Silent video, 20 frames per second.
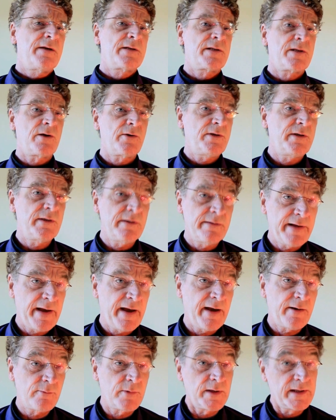so you're
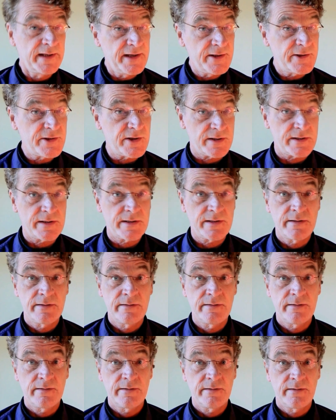not
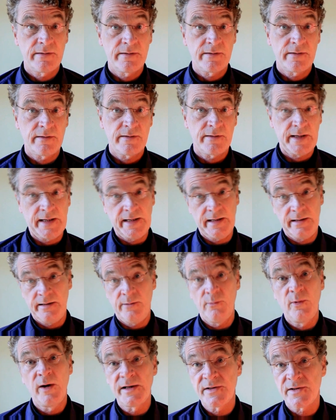religious? And
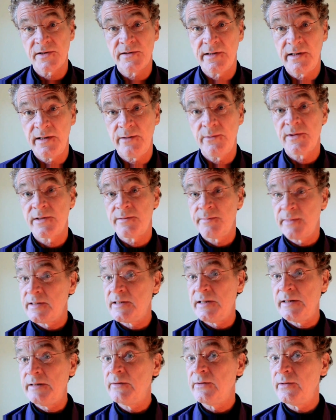he wasn't. He was a
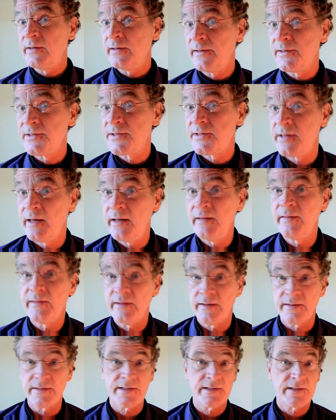materialist
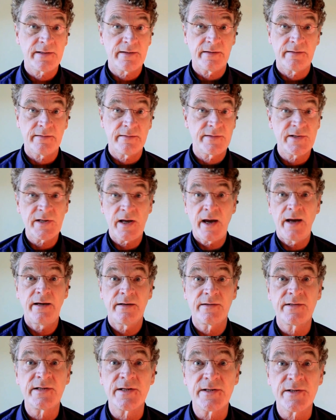atheist, a
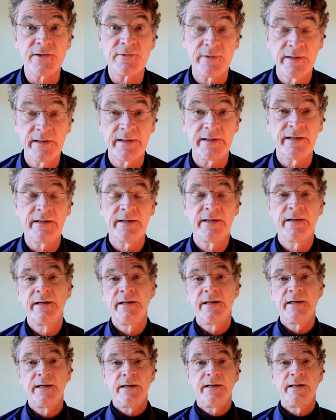scientist, really.
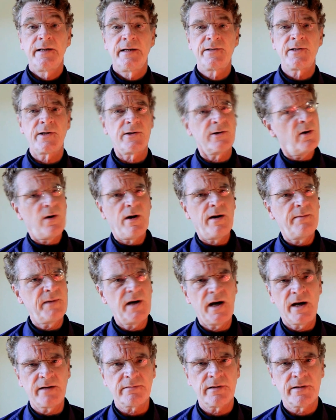He said, no, I'm
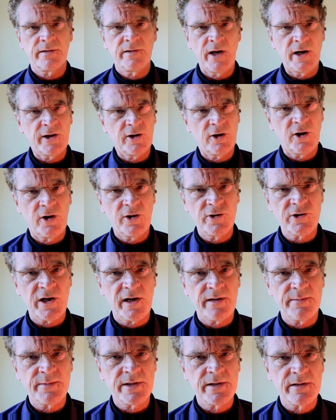not. Not at all,
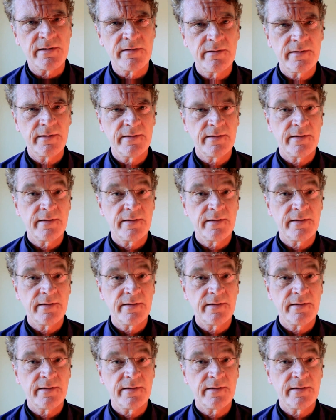James.